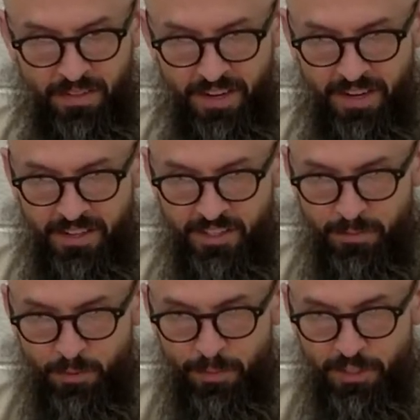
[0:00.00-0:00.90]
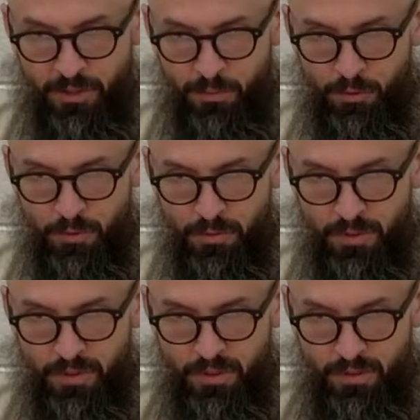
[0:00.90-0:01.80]
that it is impermissible.
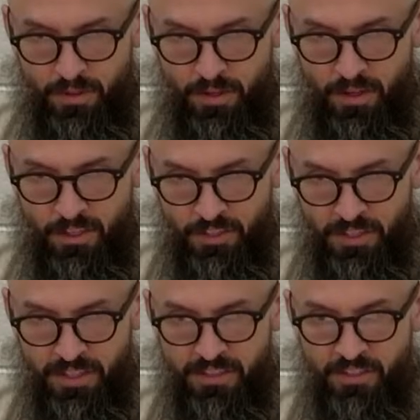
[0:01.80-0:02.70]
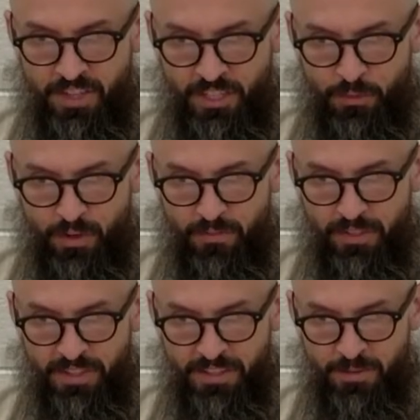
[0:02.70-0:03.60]
Hunting in the sanctuary of
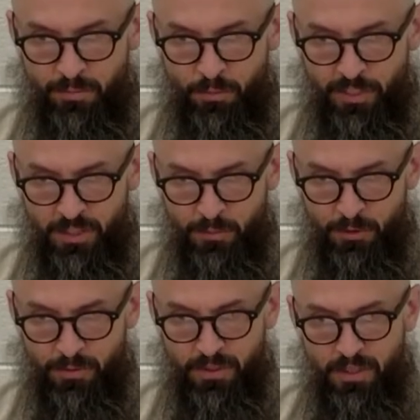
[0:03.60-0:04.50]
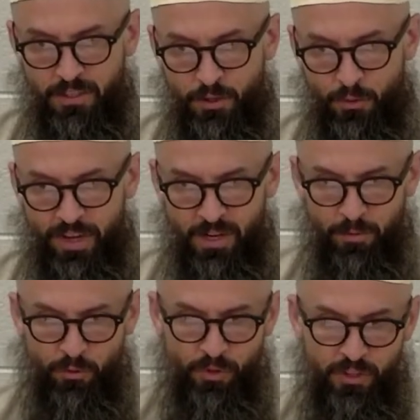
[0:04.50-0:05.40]
Medina is impermissible. It's located
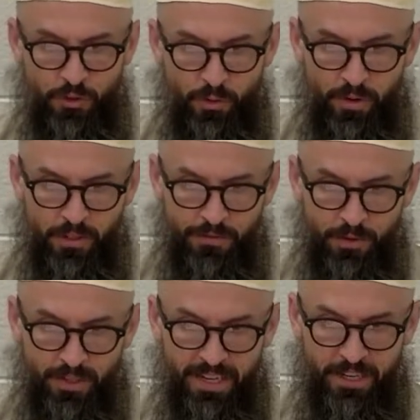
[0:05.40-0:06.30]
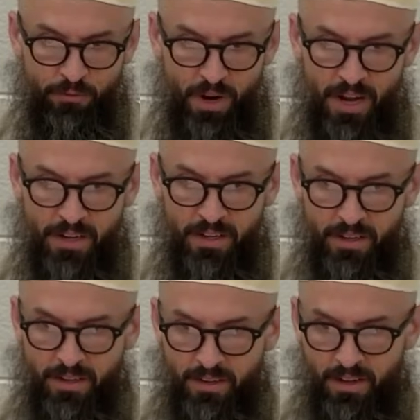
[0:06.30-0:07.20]
between the two areas of volcanic rock.
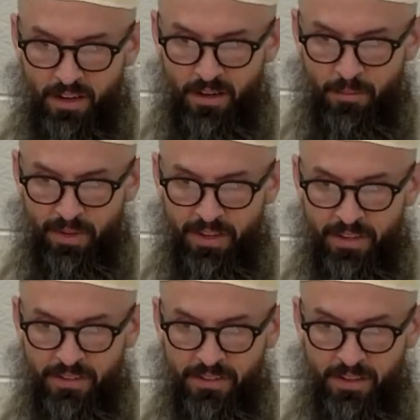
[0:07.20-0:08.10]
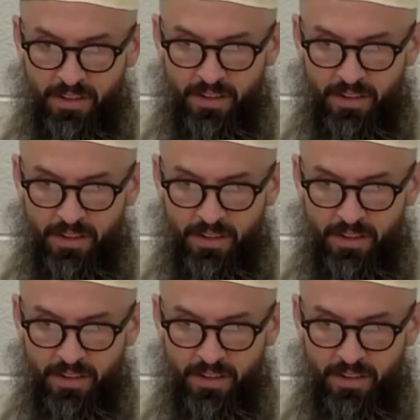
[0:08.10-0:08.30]
Is